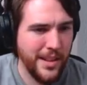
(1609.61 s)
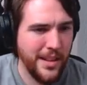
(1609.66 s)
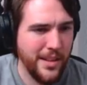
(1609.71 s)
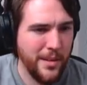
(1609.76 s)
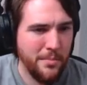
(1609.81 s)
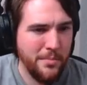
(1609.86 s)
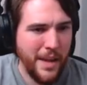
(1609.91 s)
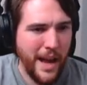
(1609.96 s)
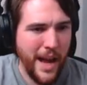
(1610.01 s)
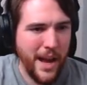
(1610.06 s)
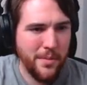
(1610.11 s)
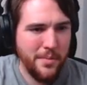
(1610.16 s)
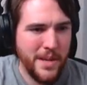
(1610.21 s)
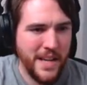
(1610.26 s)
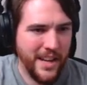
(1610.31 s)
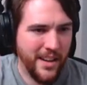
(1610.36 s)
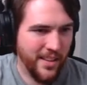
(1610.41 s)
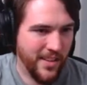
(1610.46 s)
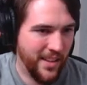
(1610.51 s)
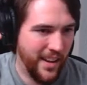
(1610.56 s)
at the map
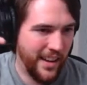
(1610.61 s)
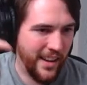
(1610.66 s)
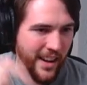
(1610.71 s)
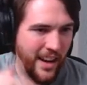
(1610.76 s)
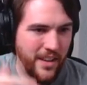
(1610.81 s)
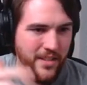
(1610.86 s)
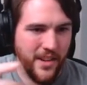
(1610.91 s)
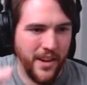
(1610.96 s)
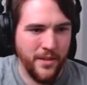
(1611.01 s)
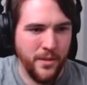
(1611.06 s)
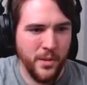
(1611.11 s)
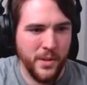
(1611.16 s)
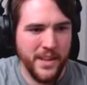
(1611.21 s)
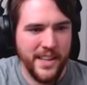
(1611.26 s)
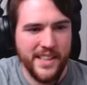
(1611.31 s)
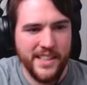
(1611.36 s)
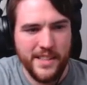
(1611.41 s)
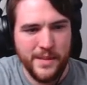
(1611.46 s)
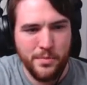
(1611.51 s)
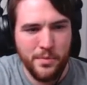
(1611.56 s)
here, like I've
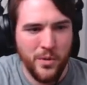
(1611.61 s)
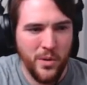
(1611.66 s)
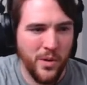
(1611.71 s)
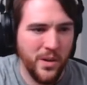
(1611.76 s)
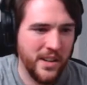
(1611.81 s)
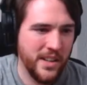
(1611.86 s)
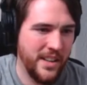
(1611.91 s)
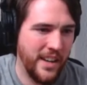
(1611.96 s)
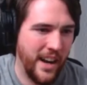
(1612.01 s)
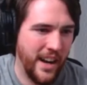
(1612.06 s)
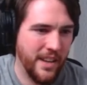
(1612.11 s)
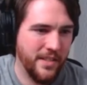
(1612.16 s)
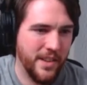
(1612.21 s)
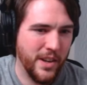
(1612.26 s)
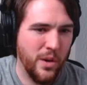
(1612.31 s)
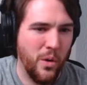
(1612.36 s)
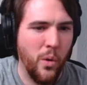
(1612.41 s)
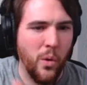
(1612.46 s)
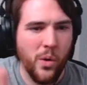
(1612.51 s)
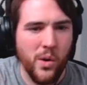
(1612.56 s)
only explored kind of a
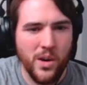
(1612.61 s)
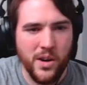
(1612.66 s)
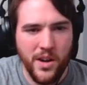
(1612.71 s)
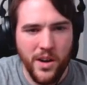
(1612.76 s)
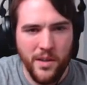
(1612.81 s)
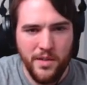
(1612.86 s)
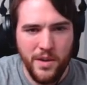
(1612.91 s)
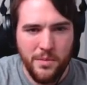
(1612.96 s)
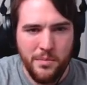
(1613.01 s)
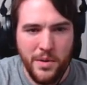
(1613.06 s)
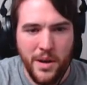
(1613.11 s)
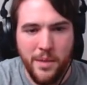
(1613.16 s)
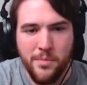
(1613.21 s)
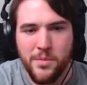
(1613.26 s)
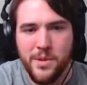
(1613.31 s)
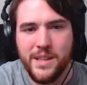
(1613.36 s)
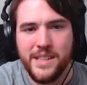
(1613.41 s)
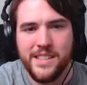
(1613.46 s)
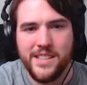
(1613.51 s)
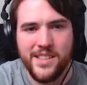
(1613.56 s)
corner of it, but I'm
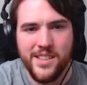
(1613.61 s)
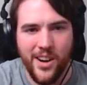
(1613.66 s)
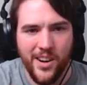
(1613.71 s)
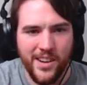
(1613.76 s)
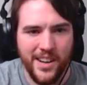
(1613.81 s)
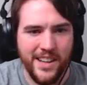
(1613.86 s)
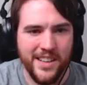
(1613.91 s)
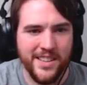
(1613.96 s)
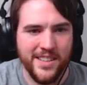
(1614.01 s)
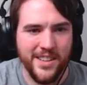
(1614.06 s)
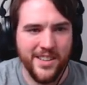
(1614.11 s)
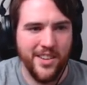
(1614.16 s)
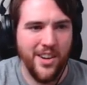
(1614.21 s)
really starting to